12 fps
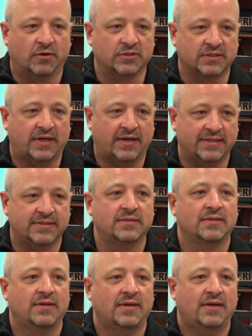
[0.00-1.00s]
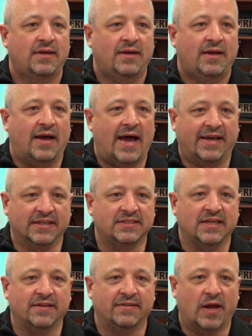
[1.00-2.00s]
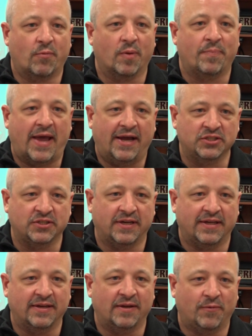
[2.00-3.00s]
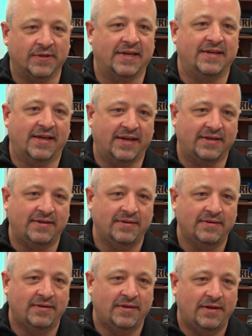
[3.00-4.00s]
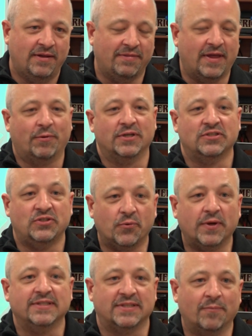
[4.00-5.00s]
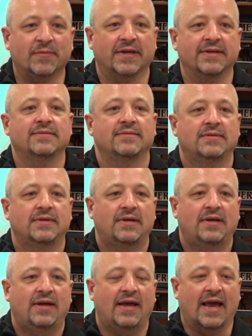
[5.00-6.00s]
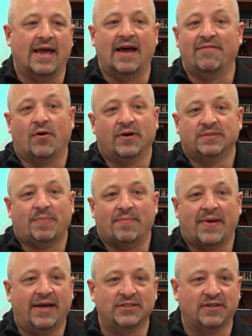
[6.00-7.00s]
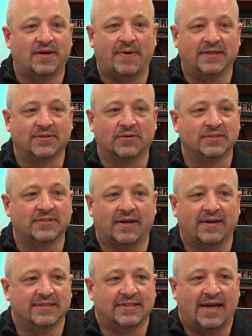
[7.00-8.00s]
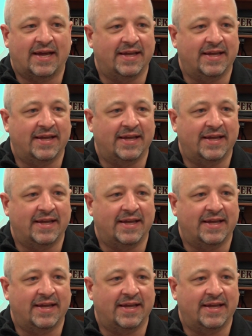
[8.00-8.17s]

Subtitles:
social studies, I could see that they weren't passionate in what they did. They were just doing something. And I've always been passionate about social studies.